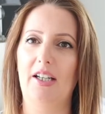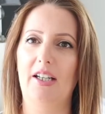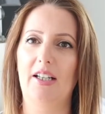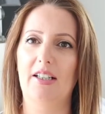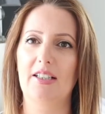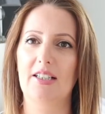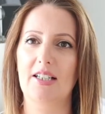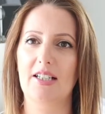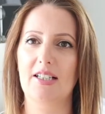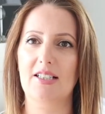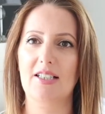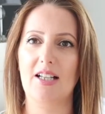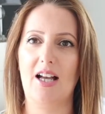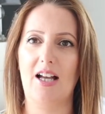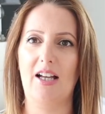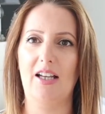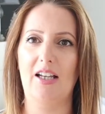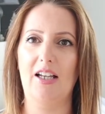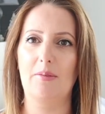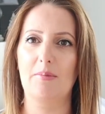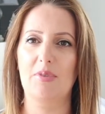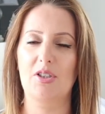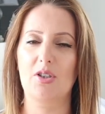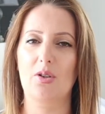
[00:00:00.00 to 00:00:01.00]
and as I
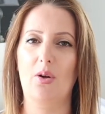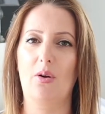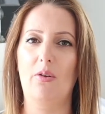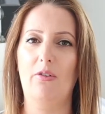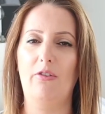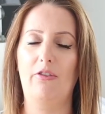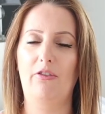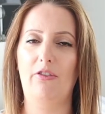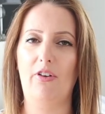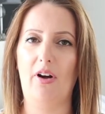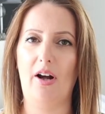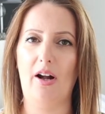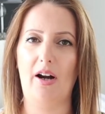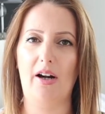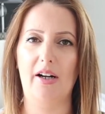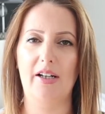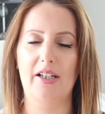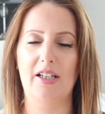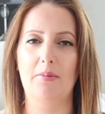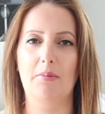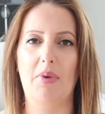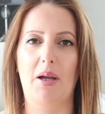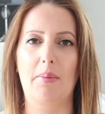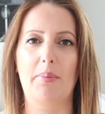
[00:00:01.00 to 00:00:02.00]
am so far
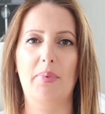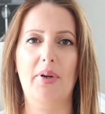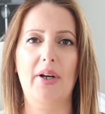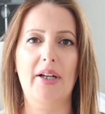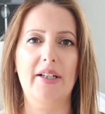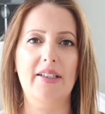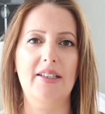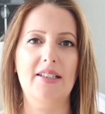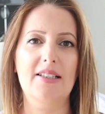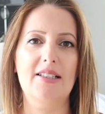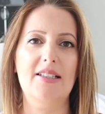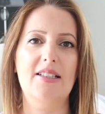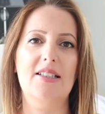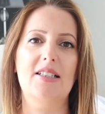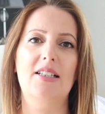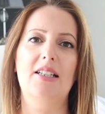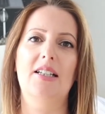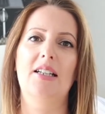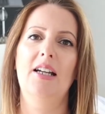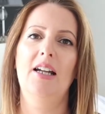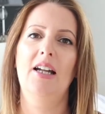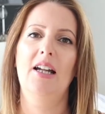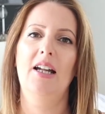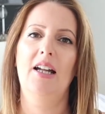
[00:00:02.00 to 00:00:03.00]
in my
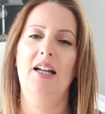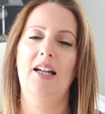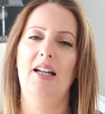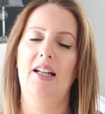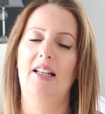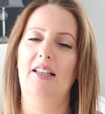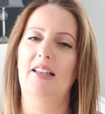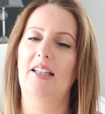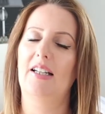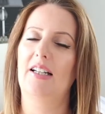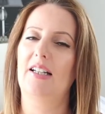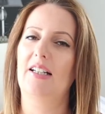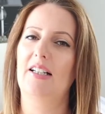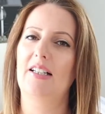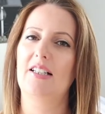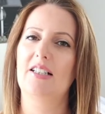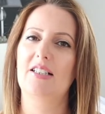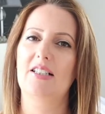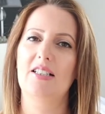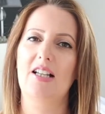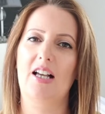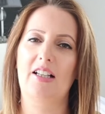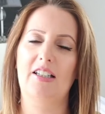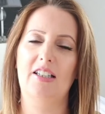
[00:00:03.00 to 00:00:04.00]
pregnancy, there
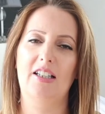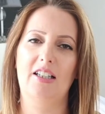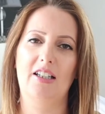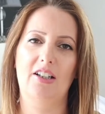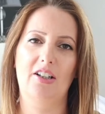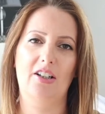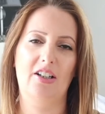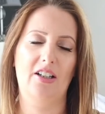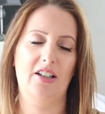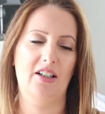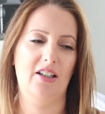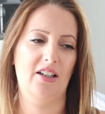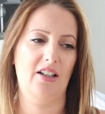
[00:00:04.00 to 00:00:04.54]
is nothing,